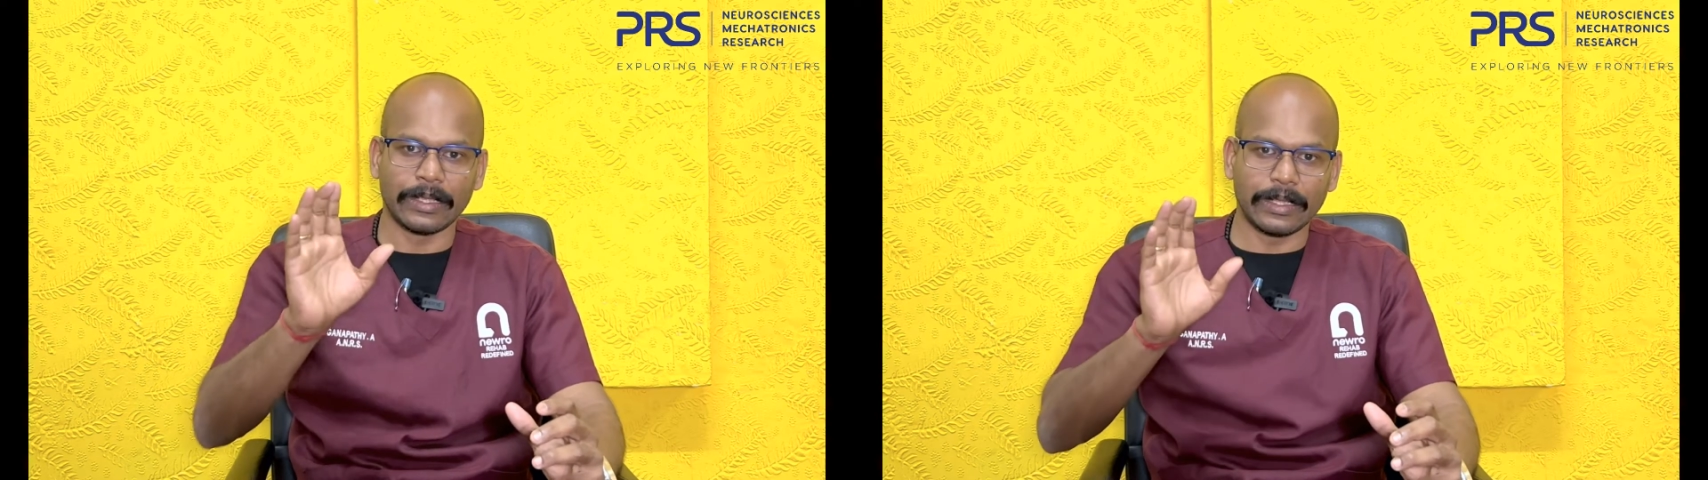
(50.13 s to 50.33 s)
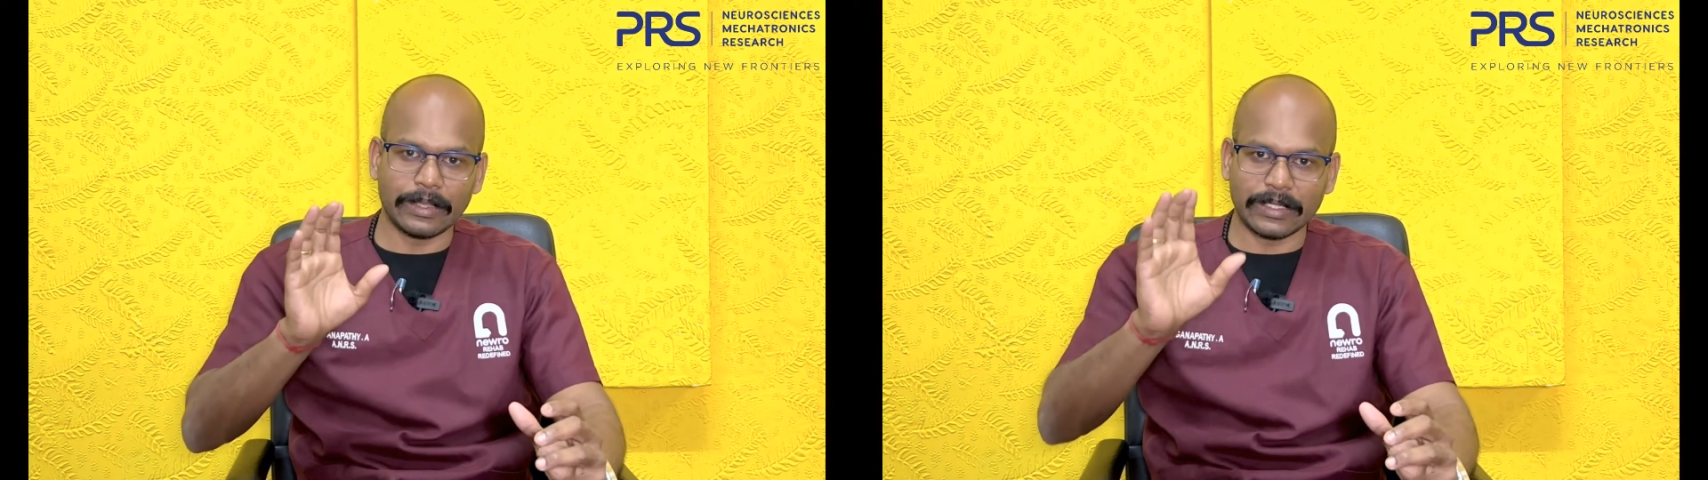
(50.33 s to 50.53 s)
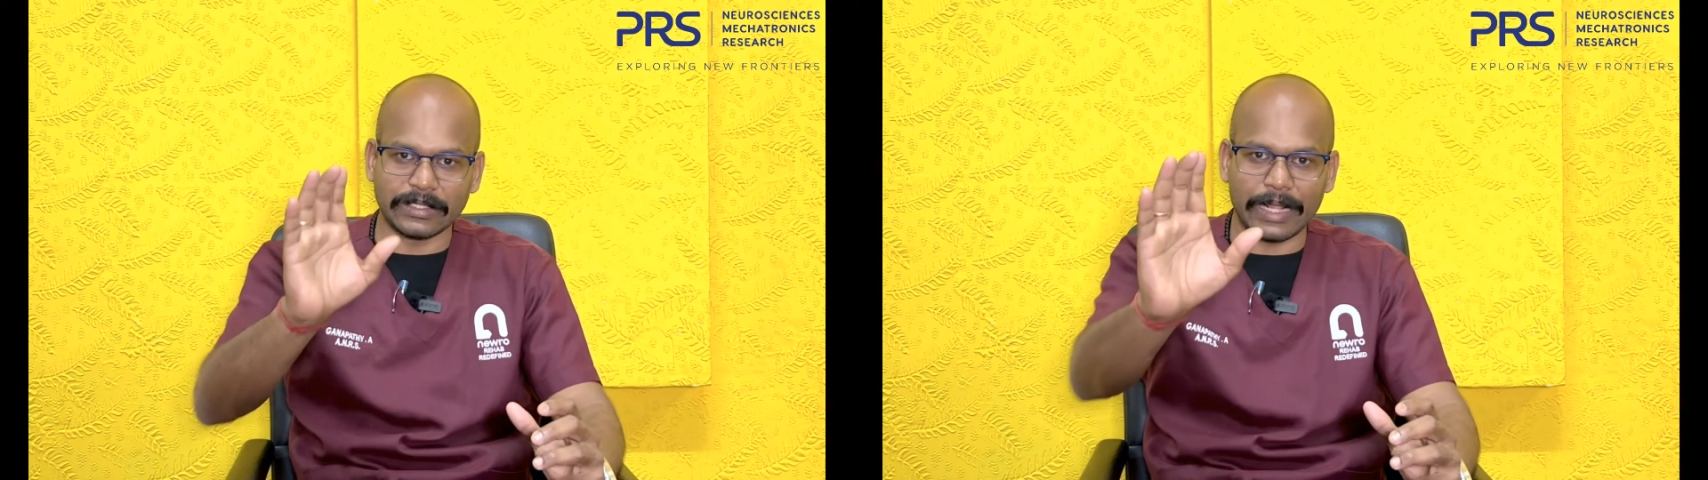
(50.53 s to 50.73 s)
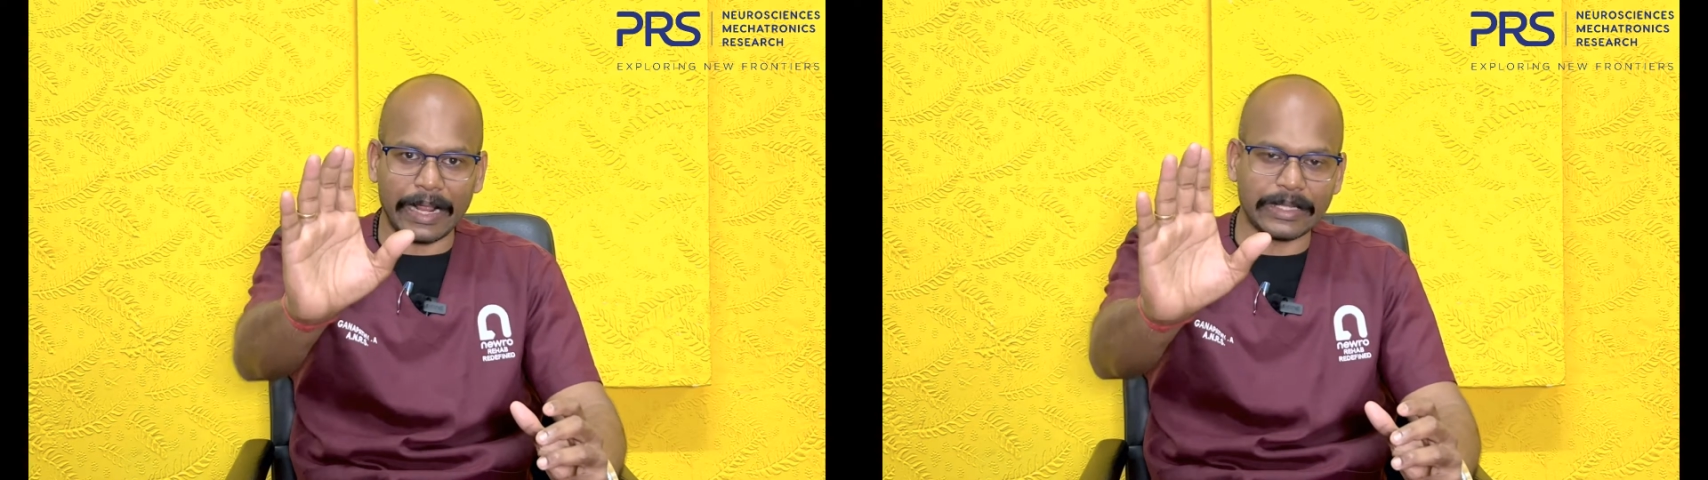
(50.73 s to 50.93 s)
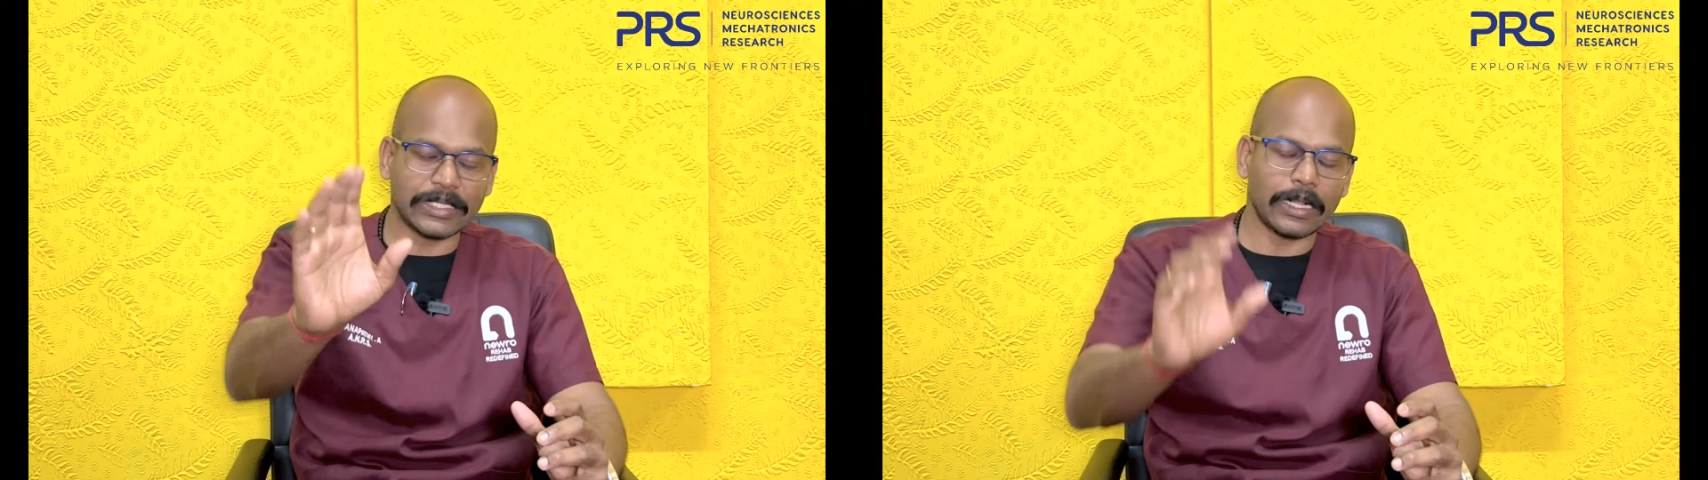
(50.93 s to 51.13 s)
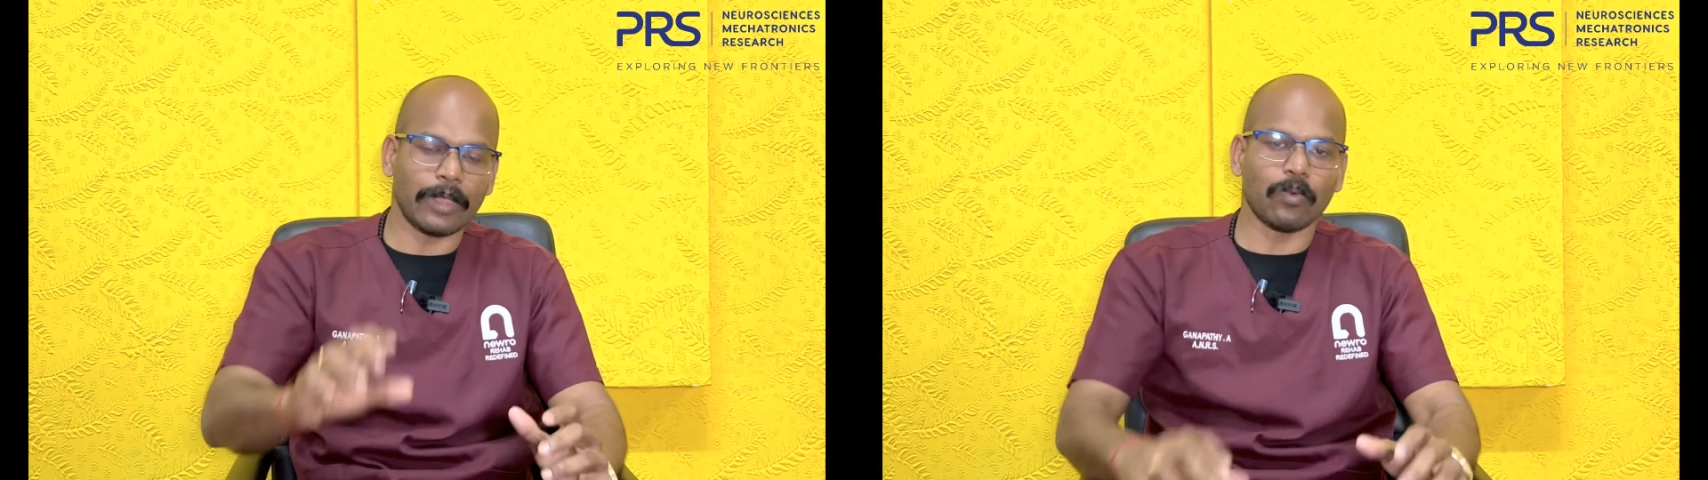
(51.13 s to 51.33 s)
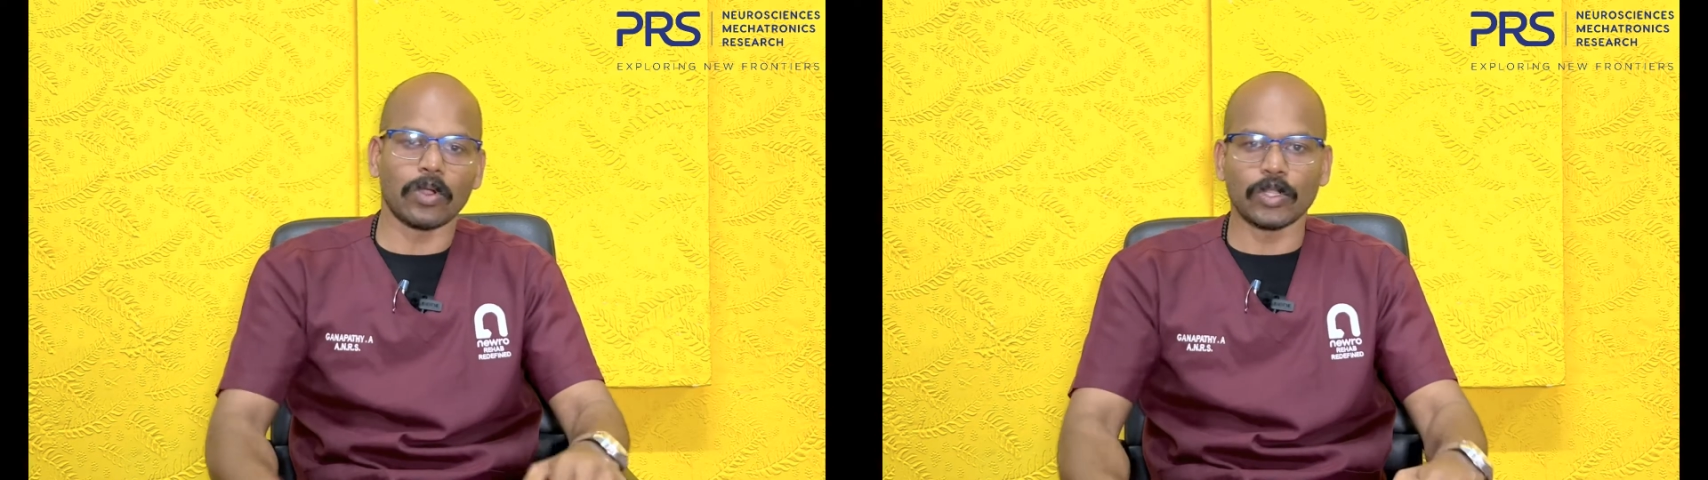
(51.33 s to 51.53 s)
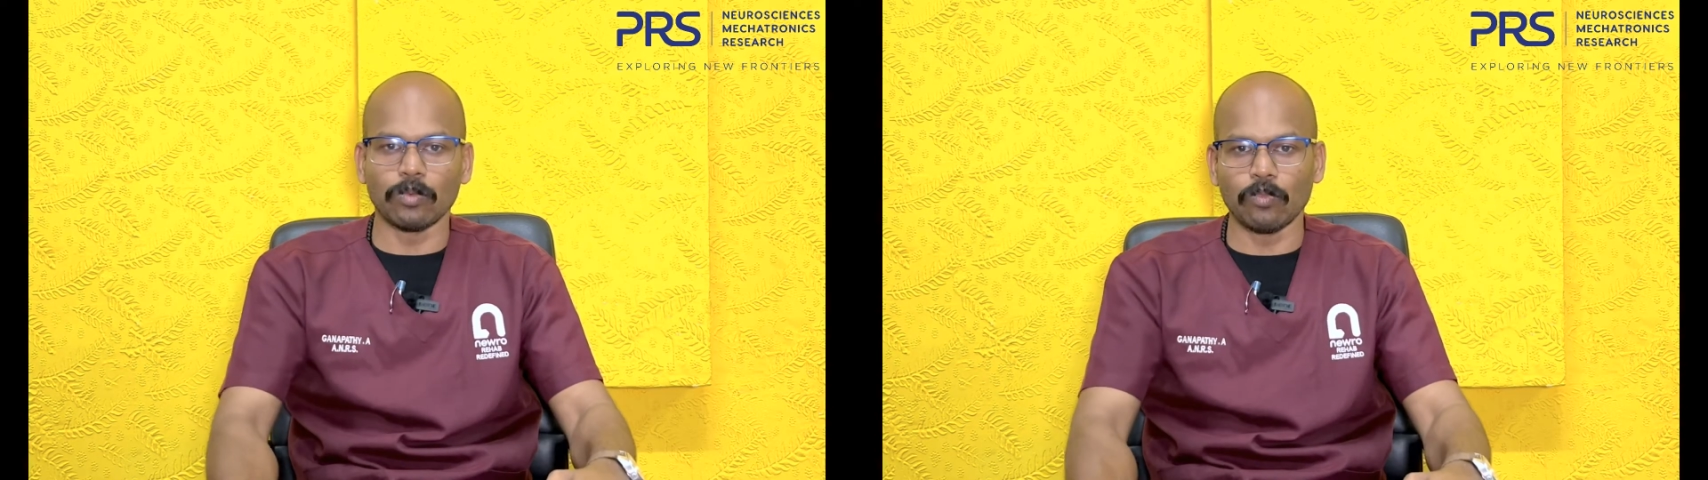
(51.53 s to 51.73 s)
in this direction I
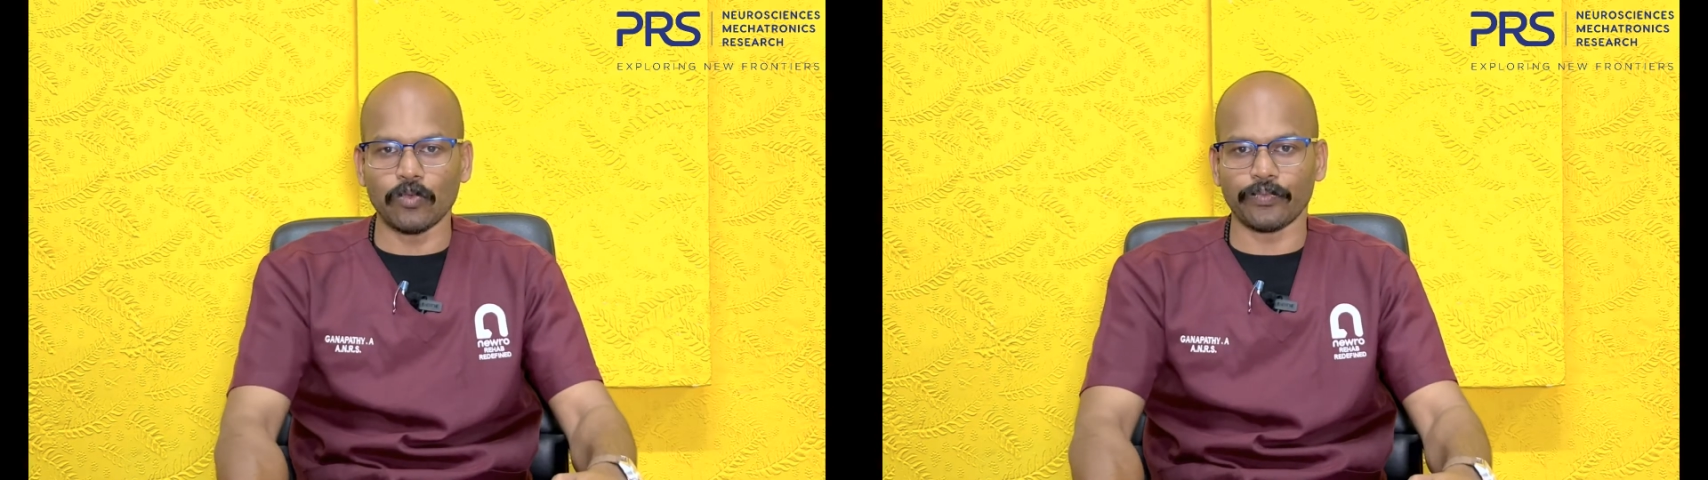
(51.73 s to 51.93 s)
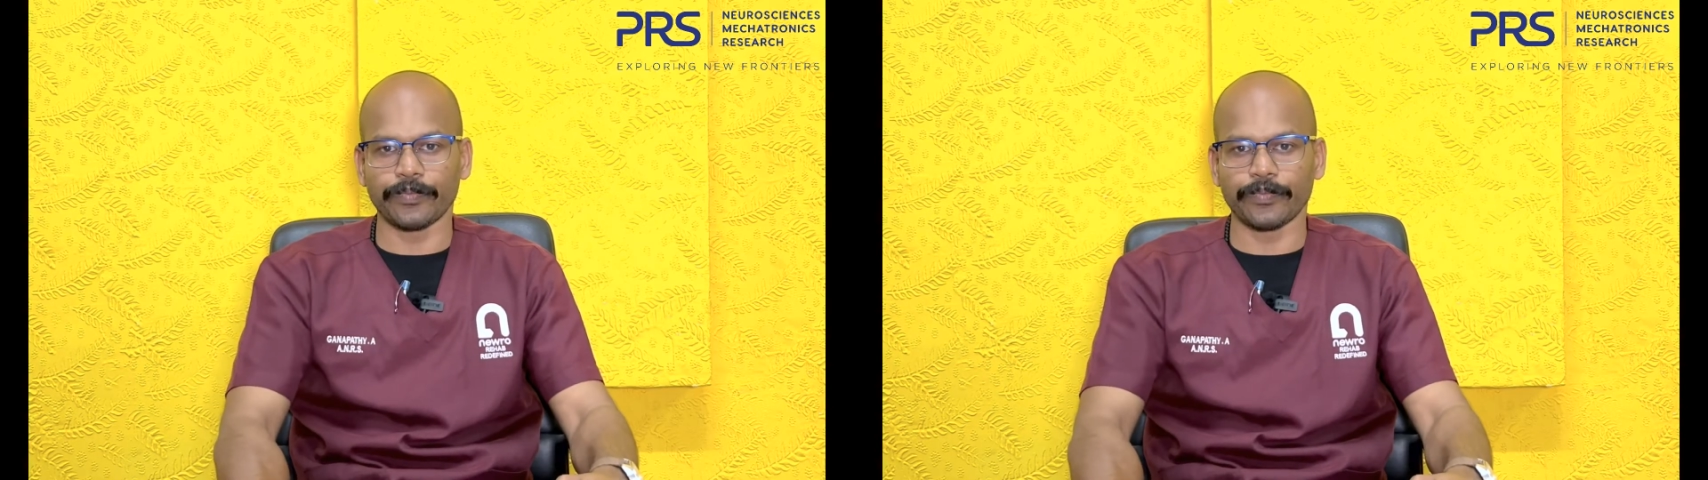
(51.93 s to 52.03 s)
want to move.